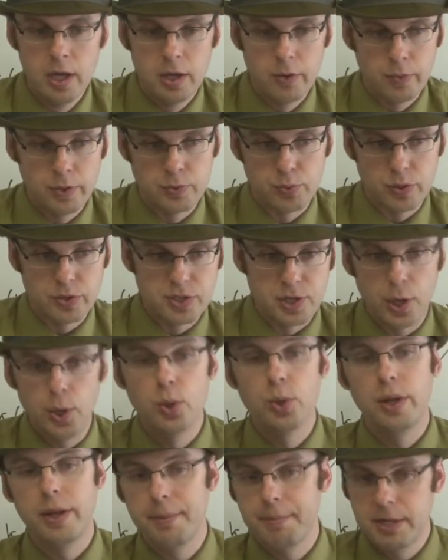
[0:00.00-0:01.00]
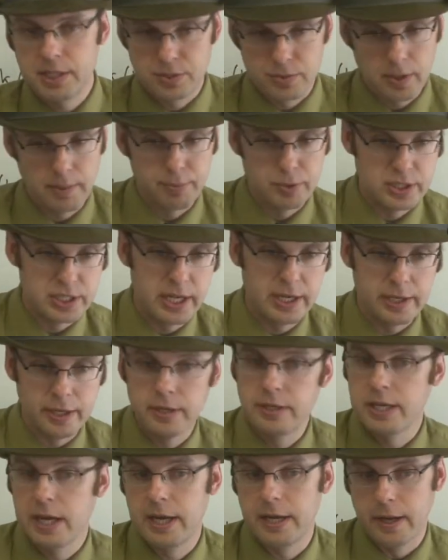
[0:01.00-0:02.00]
which will totally misrepresent
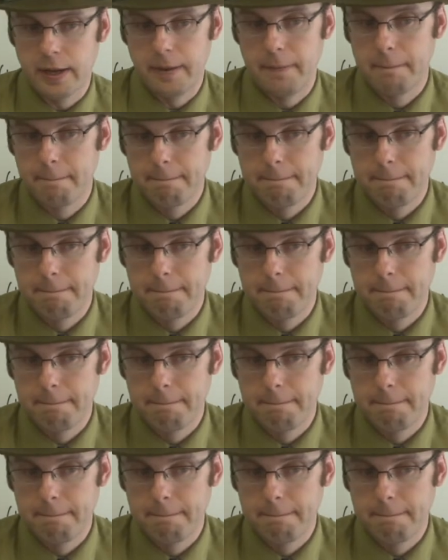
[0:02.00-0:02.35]
your data.